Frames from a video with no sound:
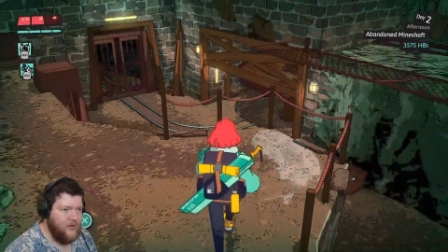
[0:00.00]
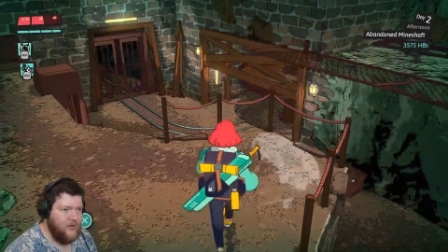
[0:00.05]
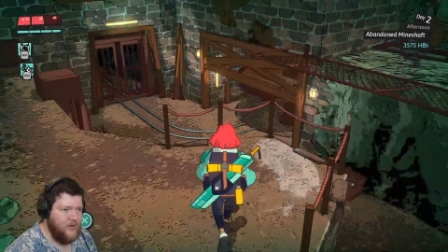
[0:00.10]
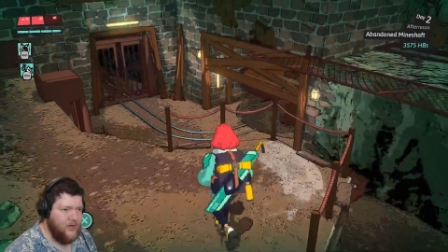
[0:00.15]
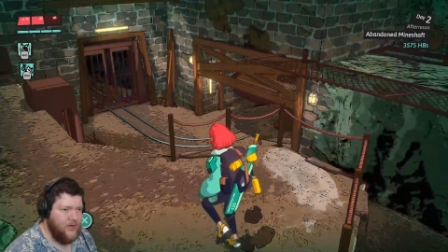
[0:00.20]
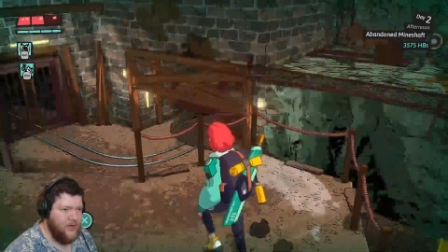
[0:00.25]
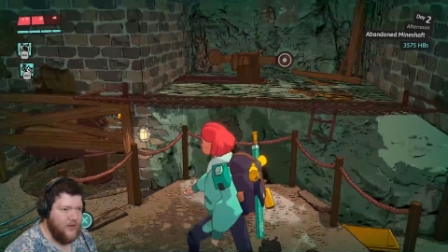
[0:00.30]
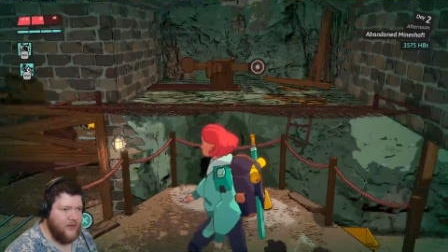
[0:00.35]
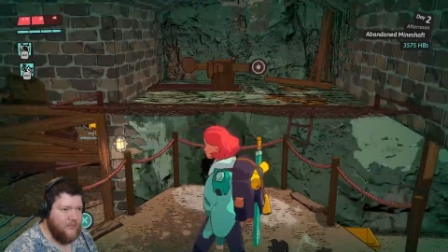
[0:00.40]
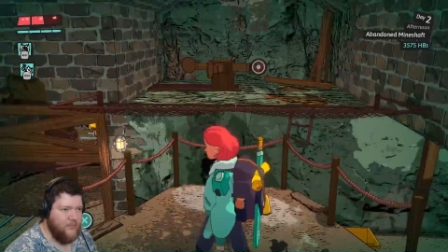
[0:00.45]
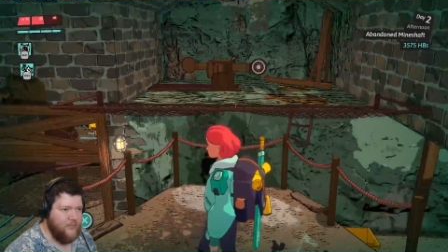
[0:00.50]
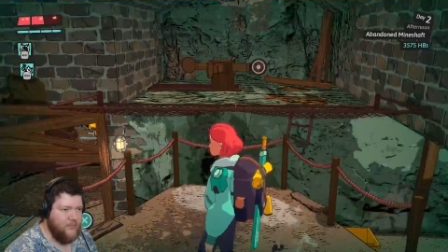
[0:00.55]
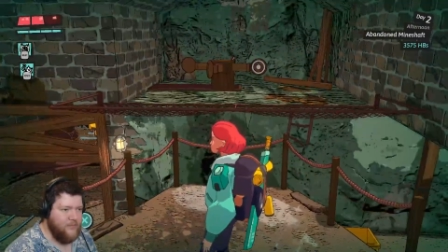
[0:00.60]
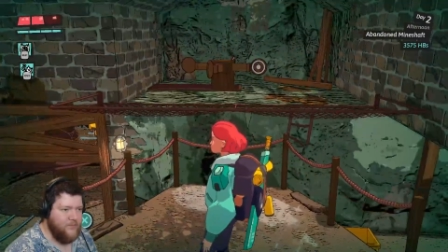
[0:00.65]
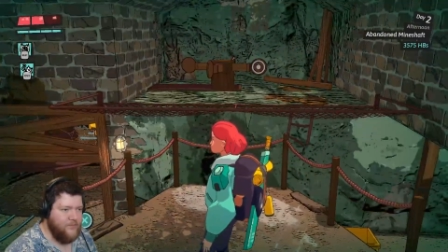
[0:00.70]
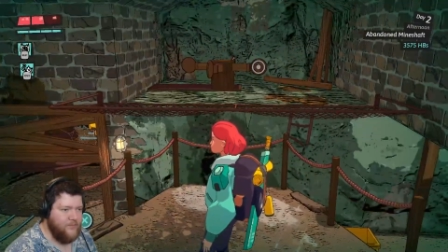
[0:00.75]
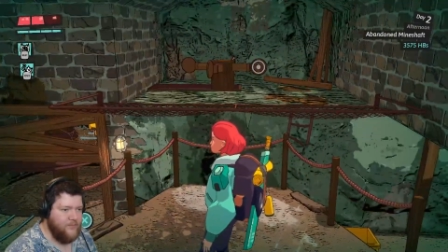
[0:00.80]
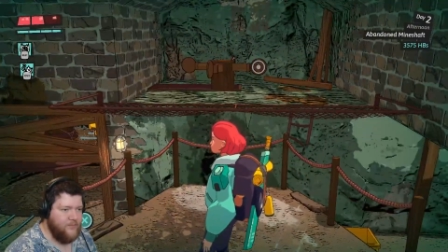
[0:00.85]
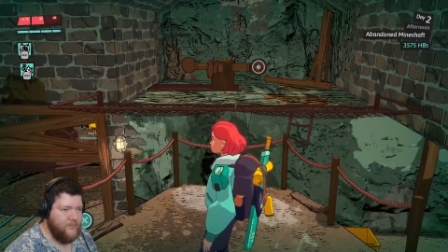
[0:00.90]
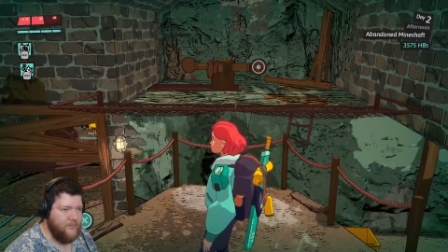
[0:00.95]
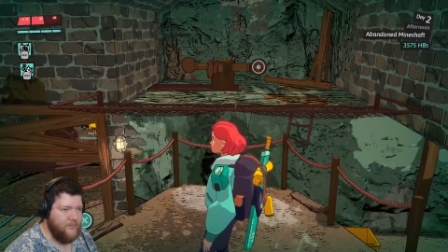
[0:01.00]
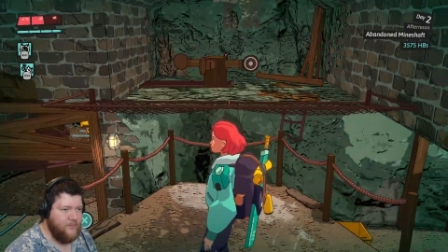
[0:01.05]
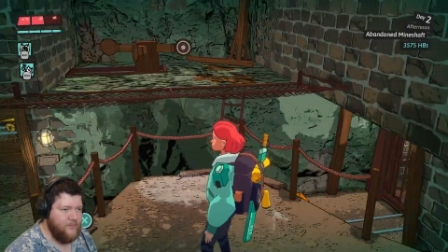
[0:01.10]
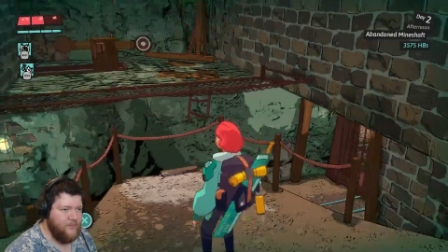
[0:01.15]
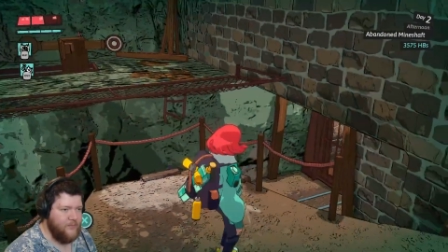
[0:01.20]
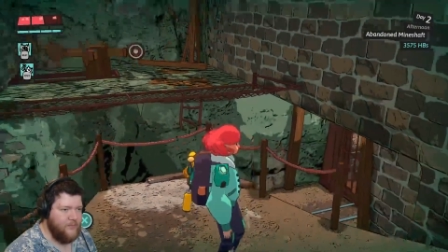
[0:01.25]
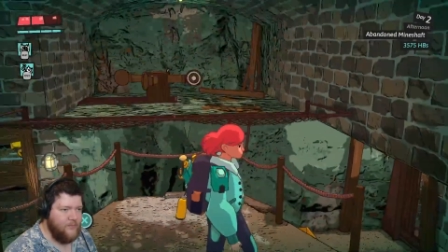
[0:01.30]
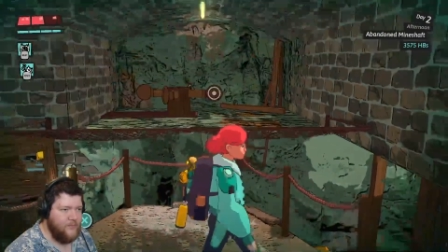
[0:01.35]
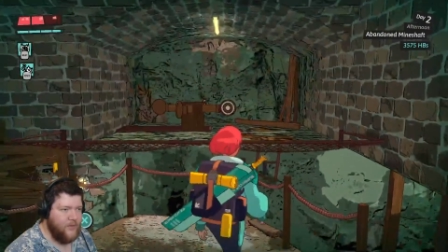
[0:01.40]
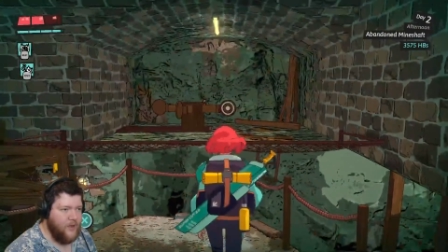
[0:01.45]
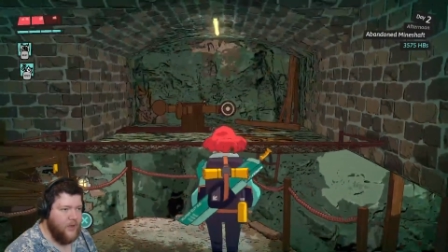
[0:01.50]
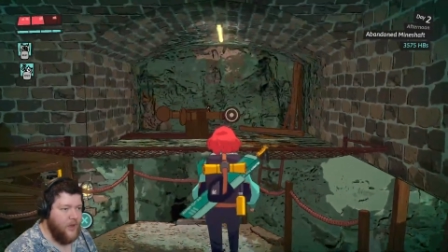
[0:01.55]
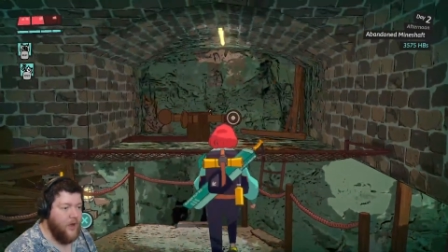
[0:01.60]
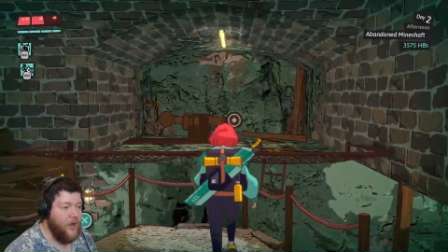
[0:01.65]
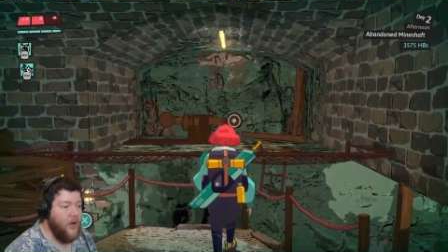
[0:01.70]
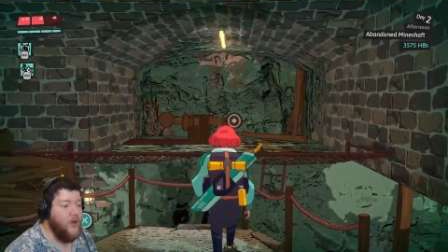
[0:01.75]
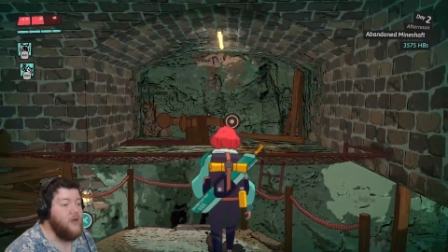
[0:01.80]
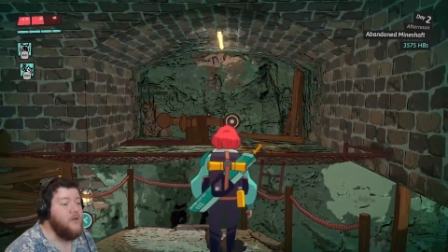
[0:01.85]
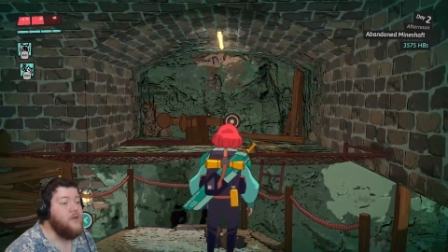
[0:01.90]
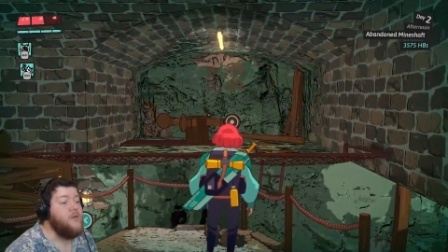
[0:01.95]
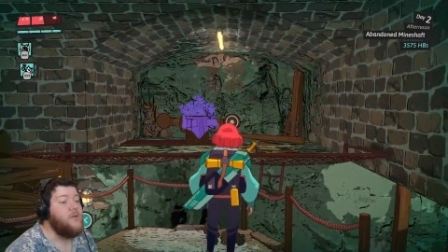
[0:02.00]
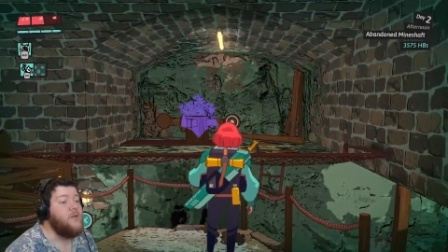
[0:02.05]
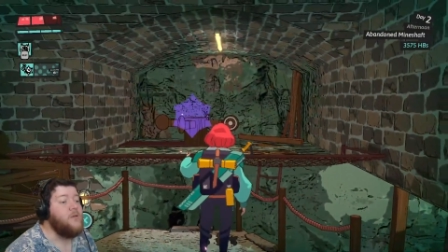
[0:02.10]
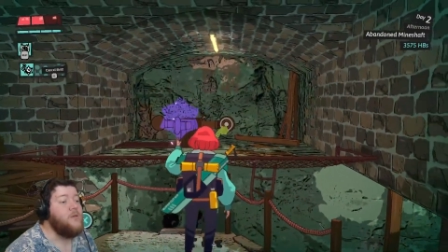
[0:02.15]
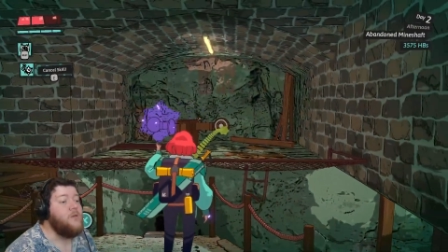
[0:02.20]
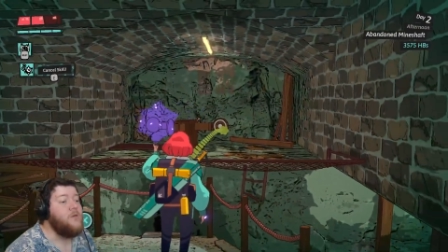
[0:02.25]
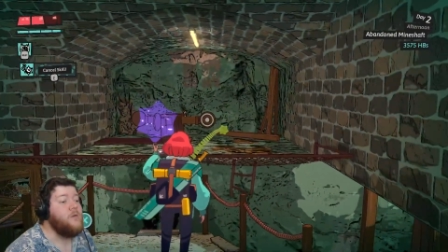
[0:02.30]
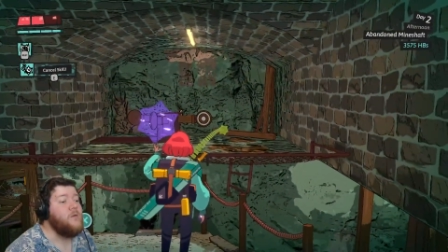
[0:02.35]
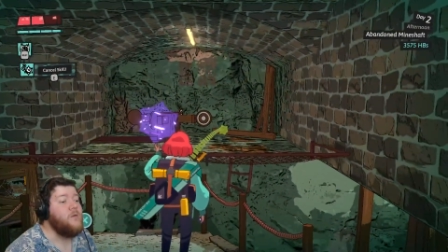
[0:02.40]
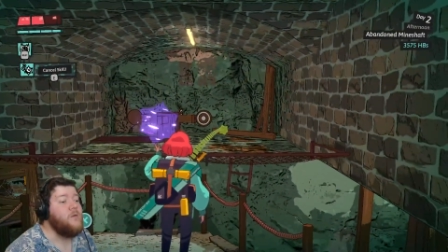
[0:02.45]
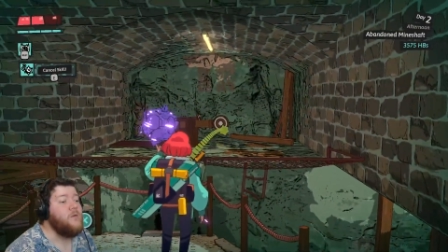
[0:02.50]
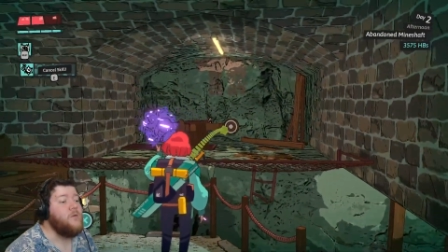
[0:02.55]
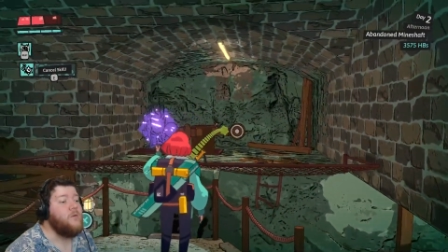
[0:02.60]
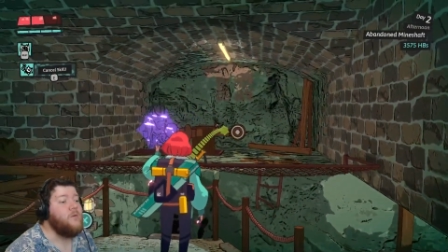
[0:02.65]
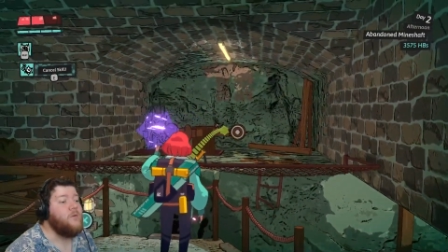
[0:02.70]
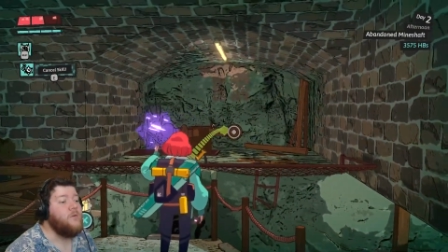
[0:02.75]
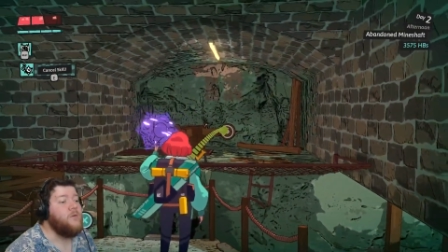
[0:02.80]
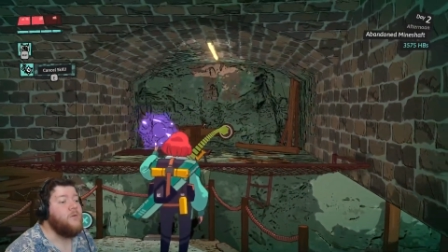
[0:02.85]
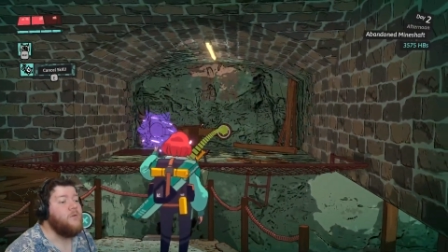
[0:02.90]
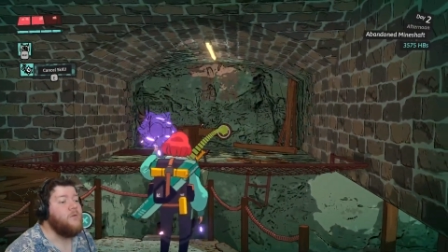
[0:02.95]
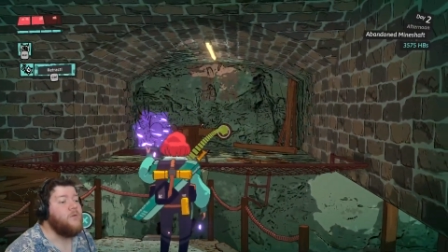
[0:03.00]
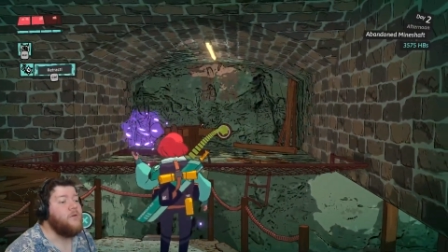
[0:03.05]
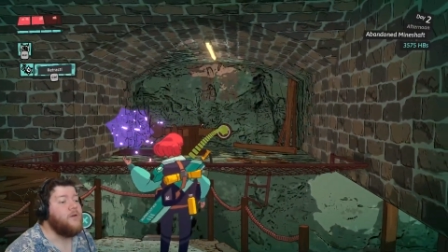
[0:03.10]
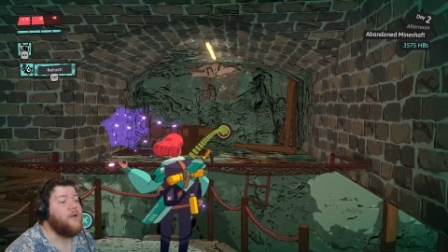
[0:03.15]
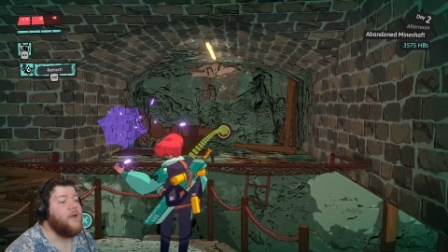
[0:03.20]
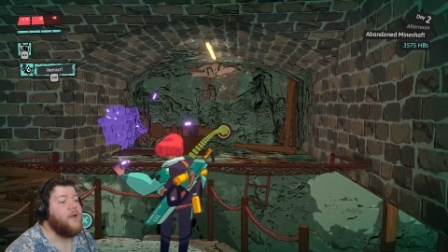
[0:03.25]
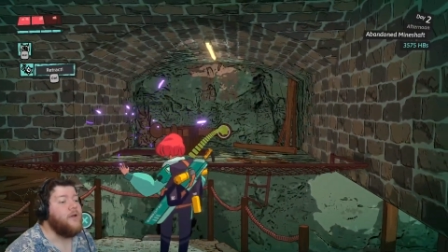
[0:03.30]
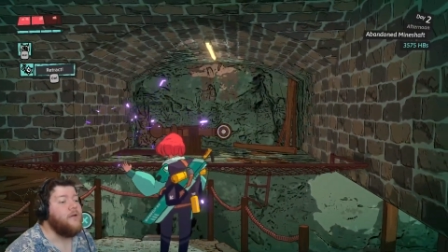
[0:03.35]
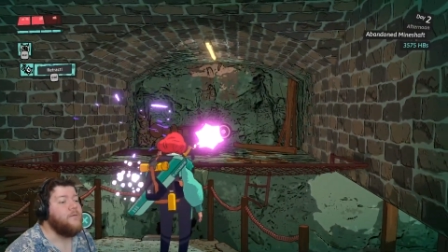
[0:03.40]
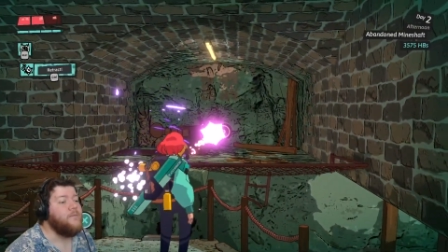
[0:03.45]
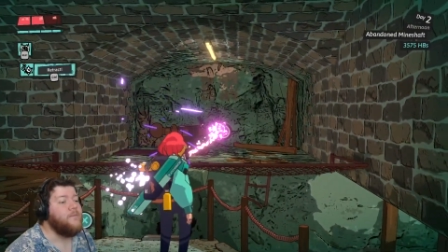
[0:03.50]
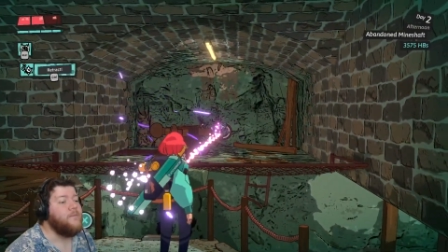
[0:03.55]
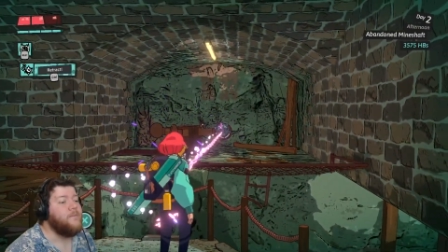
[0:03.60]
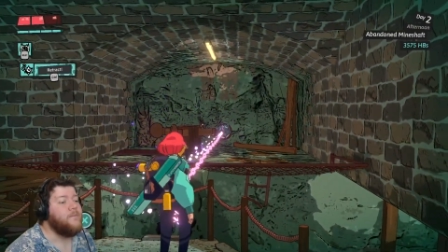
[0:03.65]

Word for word: Um. Oh, okay.